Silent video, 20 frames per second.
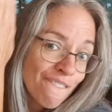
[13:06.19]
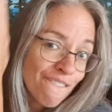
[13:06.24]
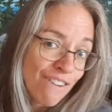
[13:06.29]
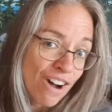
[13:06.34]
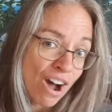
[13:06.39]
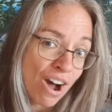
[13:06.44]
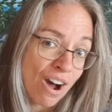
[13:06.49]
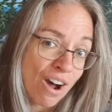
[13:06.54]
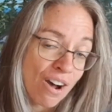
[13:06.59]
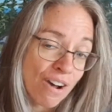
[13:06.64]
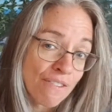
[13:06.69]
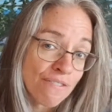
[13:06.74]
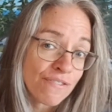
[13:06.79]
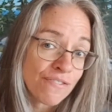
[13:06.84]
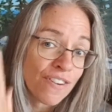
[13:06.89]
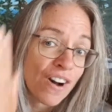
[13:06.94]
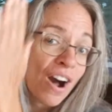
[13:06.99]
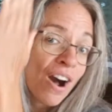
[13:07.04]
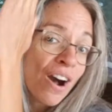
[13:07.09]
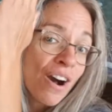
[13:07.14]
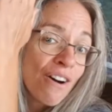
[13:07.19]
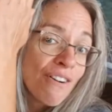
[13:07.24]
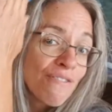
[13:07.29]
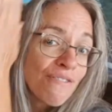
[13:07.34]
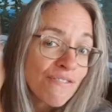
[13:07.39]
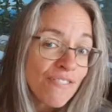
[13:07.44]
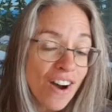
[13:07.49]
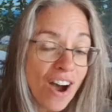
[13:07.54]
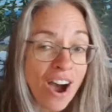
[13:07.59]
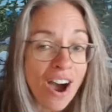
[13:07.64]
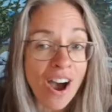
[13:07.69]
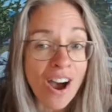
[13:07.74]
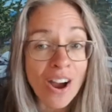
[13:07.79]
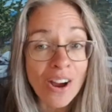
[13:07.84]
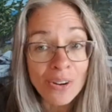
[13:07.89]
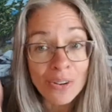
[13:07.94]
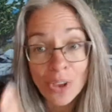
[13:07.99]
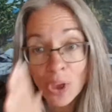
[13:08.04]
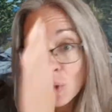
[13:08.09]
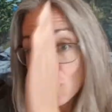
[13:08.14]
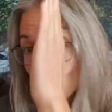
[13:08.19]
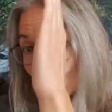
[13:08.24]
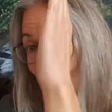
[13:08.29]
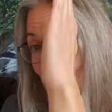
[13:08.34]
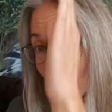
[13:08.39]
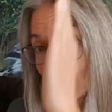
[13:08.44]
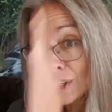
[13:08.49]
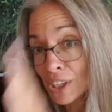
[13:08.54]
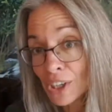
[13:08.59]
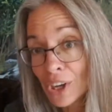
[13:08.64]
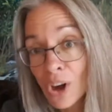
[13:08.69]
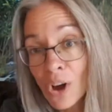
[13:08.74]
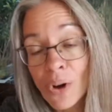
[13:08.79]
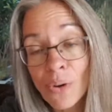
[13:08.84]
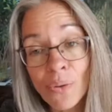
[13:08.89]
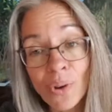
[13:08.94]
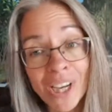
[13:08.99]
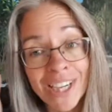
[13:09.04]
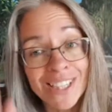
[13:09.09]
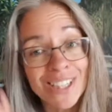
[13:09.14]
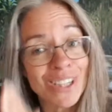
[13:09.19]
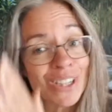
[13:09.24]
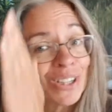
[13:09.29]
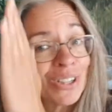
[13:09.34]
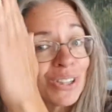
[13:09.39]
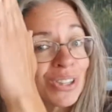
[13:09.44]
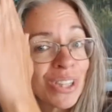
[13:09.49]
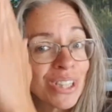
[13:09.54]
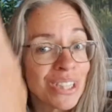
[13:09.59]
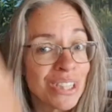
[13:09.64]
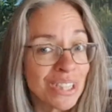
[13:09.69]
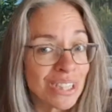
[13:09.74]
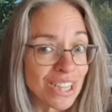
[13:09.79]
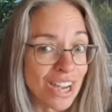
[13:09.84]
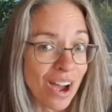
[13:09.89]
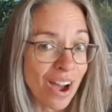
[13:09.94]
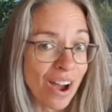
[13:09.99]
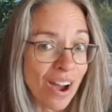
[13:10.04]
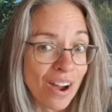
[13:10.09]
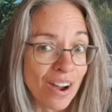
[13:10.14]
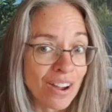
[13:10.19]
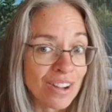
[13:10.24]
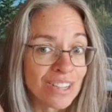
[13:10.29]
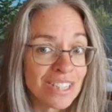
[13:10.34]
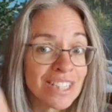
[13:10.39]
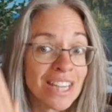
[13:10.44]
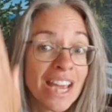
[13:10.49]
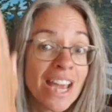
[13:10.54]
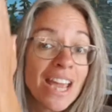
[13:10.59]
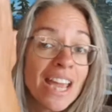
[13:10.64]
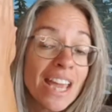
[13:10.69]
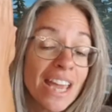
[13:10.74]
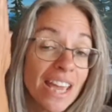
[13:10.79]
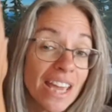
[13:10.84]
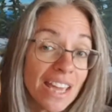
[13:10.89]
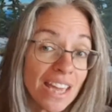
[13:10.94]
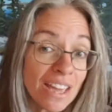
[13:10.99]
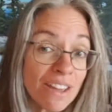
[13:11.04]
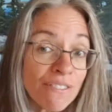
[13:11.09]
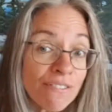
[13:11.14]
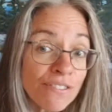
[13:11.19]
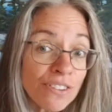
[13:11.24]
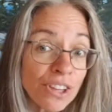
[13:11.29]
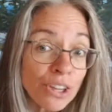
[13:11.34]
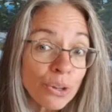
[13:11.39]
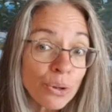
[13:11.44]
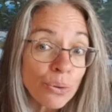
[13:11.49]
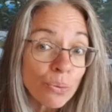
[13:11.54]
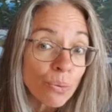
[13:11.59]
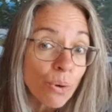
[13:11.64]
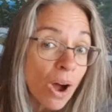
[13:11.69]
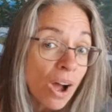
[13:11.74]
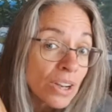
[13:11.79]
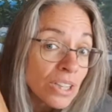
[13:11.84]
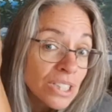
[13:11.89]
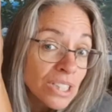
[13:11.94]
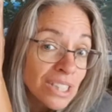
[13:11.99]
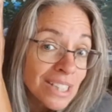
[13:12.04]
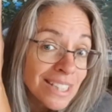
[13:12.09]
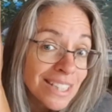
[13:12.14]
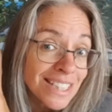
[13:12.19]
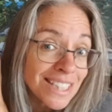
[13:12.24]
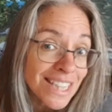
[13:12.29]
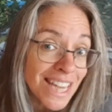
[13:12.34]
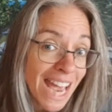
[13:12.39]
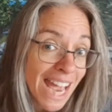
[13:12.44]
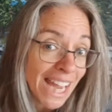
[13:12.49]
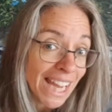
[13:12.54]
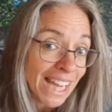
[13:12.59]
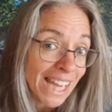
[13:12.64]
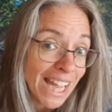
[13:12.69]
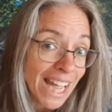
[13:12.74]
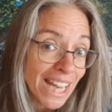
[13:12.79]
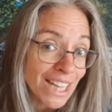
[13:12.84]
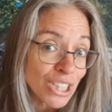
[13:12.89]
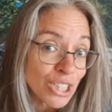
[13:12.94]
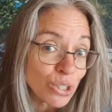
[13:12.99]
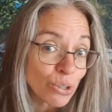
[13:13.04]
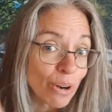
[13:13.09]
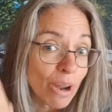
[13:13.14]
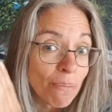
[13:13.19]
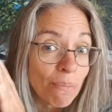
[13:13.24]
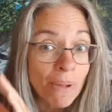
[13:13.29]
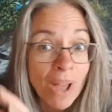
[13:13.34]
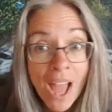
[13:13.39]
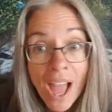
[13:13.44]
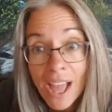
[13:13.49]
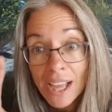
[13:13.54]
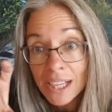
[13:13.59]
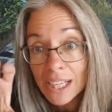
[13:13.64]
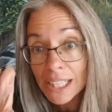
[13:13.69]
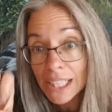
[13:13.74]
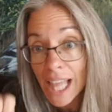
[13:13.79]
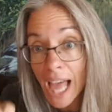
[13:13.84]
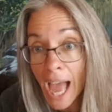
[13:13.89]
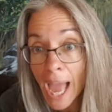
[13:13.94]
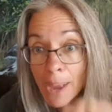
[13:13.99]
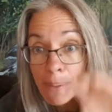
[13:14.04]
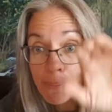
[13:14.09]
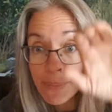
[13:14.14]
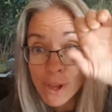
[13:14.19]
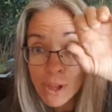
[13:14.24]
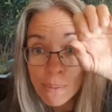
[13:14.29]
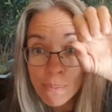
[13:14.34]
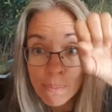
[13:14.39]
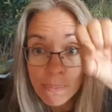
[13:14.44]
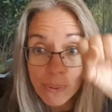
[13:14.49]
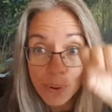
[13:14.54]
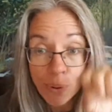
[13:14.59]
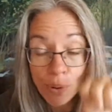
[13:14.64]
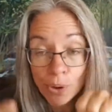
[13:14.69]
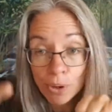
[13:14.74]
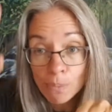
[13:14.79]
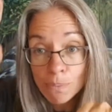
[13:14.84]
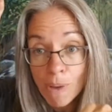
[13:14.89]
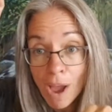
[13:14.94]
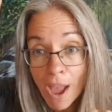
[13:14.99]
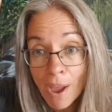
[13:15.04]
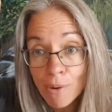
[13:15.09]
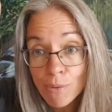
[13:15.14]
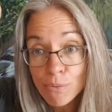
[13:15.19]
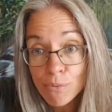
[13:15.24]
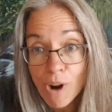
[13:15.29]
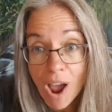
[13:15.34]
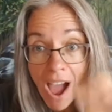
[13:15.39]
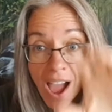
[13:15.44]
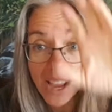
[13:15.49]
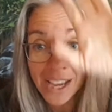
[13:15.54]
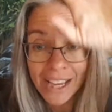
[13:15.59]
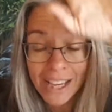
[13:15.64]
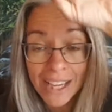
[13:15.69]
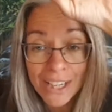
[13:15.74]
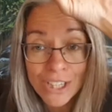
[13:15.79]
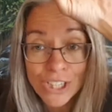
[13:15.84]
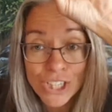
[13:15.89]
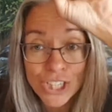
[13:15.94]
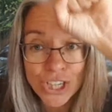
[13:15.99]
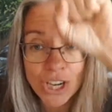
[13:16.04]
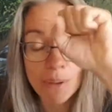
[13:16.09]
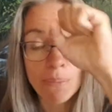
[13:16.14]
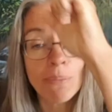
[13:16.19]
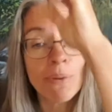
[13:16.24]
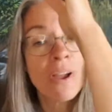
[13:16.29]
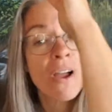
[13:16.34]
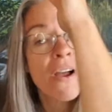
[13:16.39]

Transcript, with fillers: Far, far, far, we're going to the stars. If you want to take a trip, climb aboard my rocket ship.